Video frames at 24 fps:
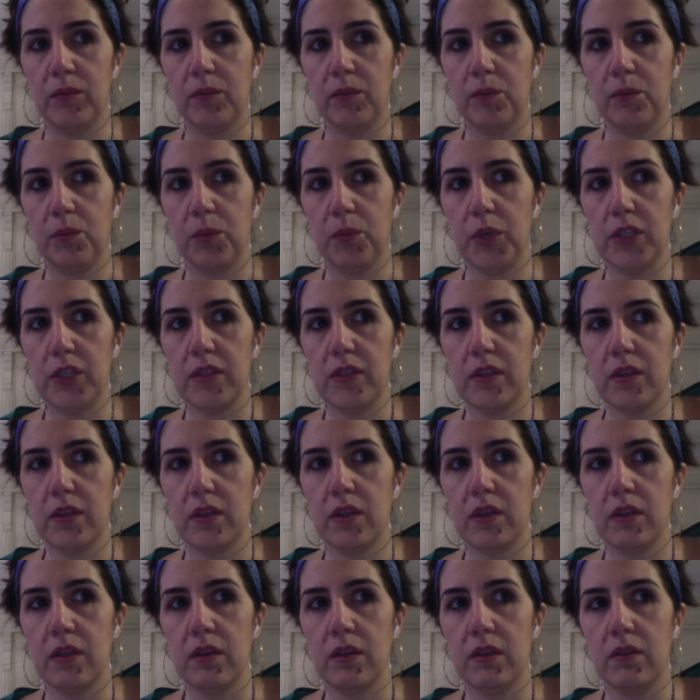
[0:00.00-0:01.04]
but
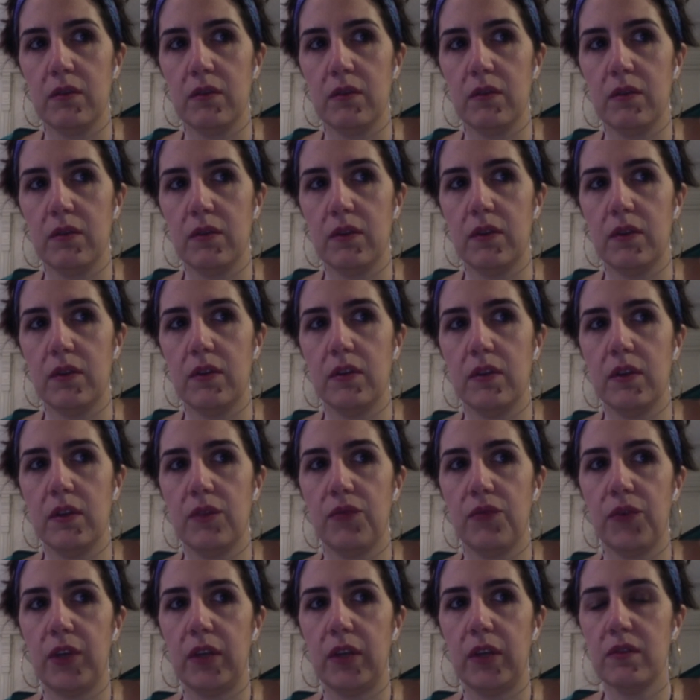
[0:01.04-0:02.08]
in
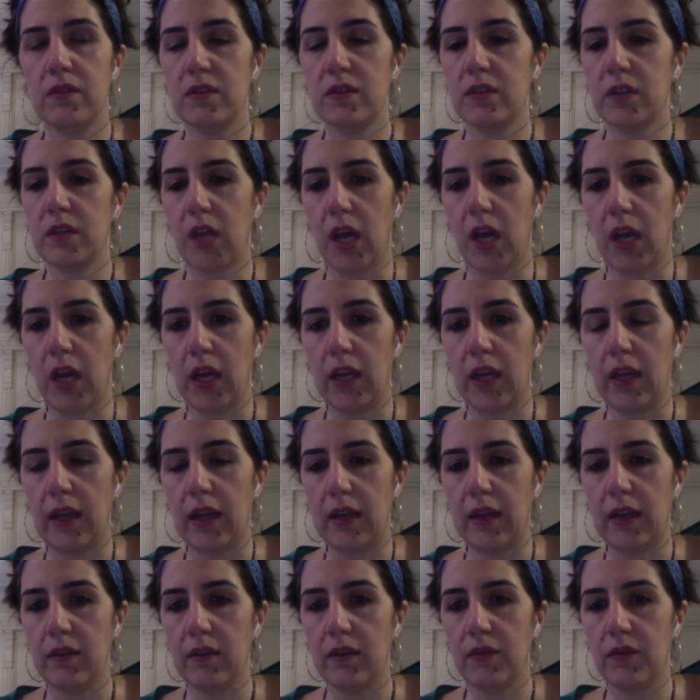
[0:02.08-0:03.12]
different style
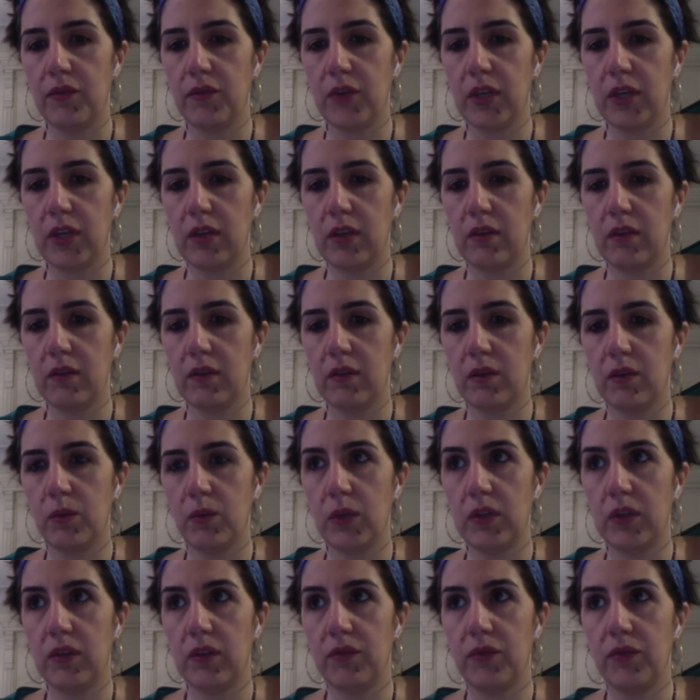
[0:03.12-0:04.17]
and
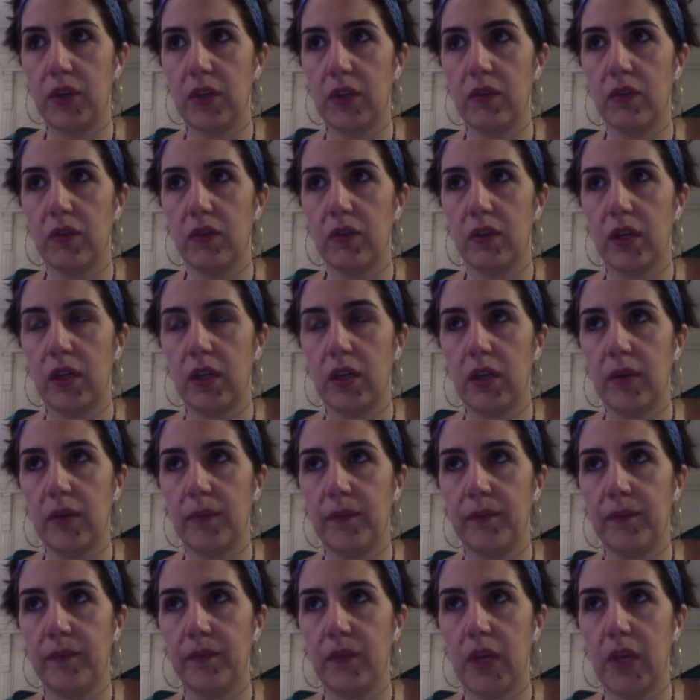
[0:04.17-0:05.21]
with different
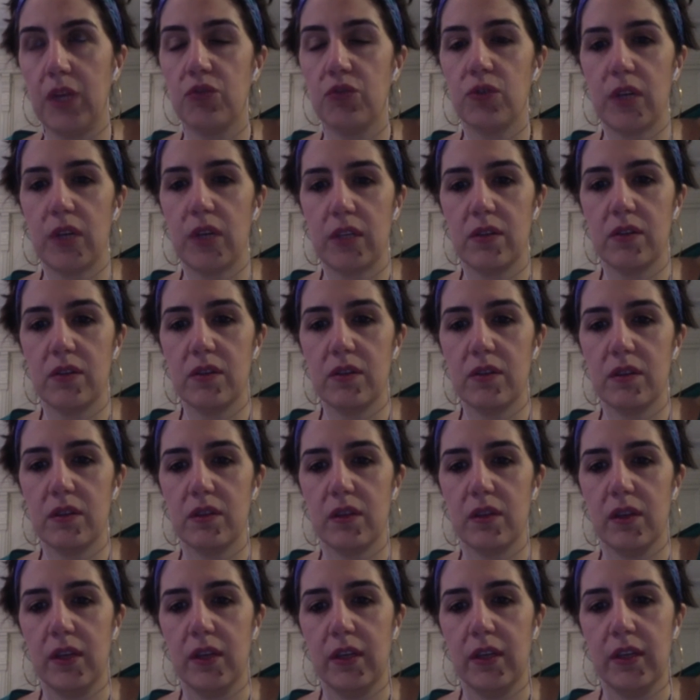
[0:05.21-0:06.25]
interests.
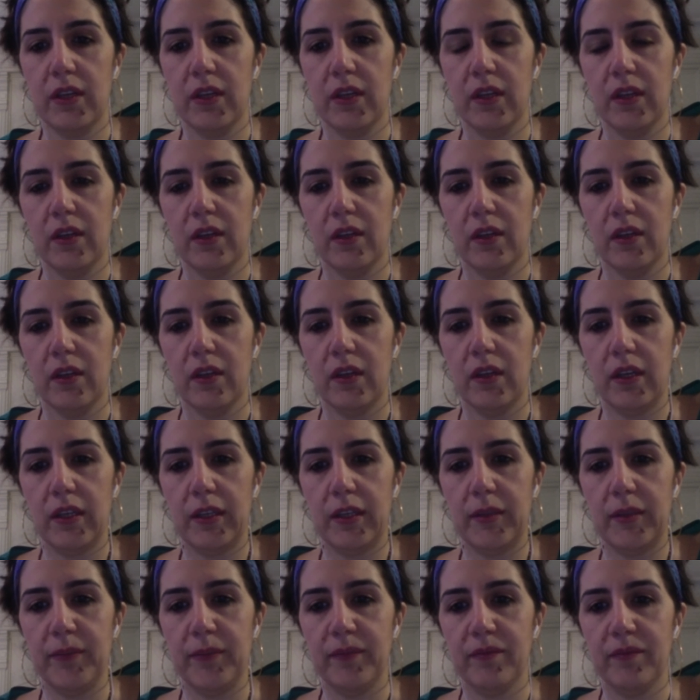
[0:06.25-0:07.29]

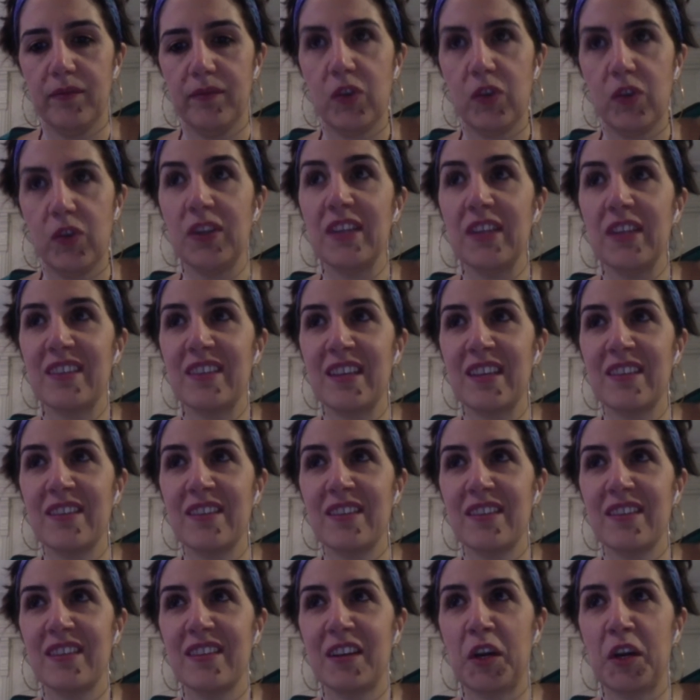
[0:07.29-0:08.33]
So in a
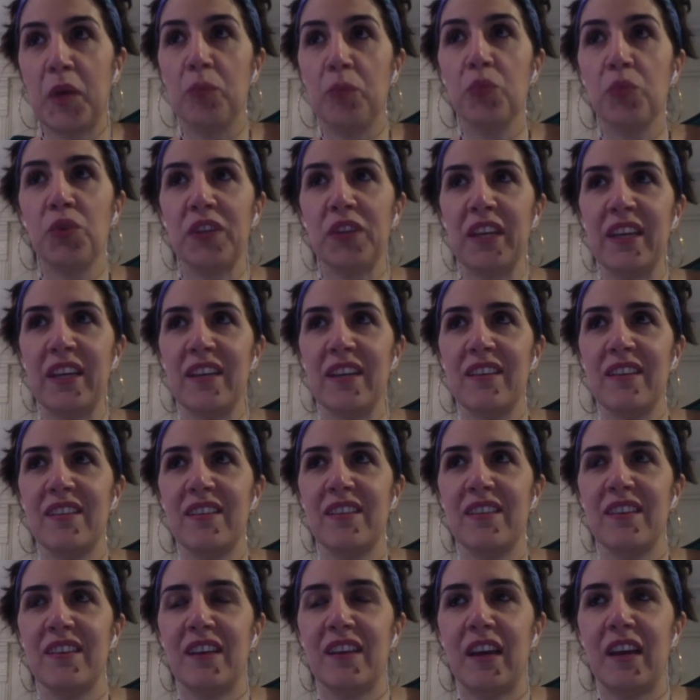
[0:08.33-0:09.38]
sense,
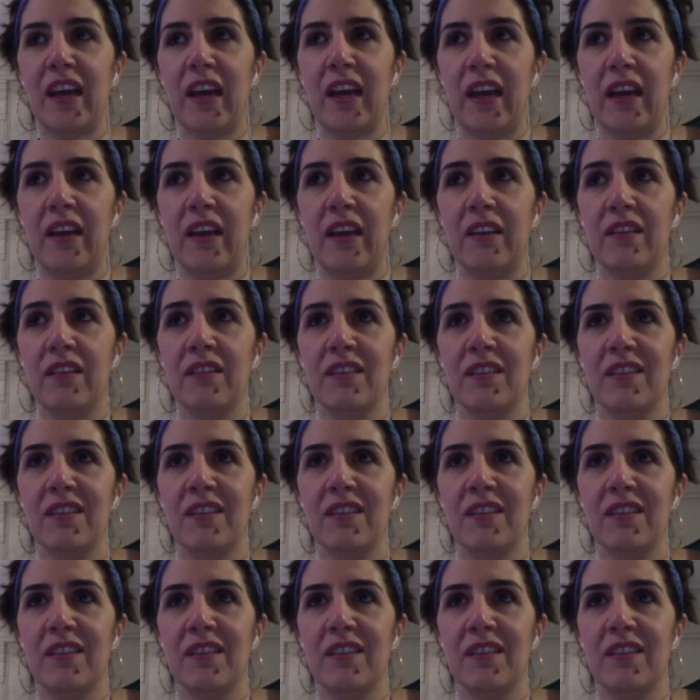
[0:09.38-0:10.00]
complete, and